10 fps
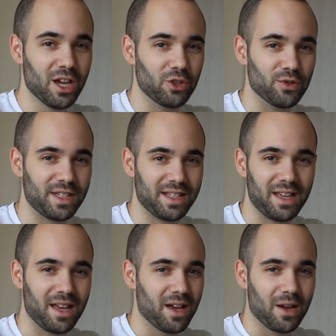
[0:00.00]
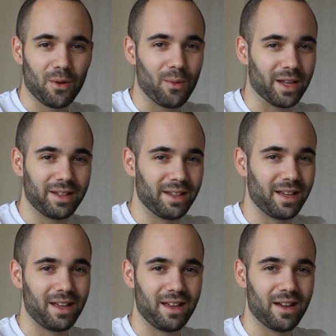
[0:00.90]
to see what
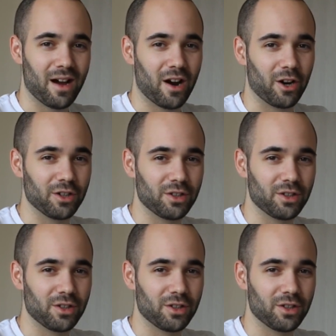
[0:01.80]
a ar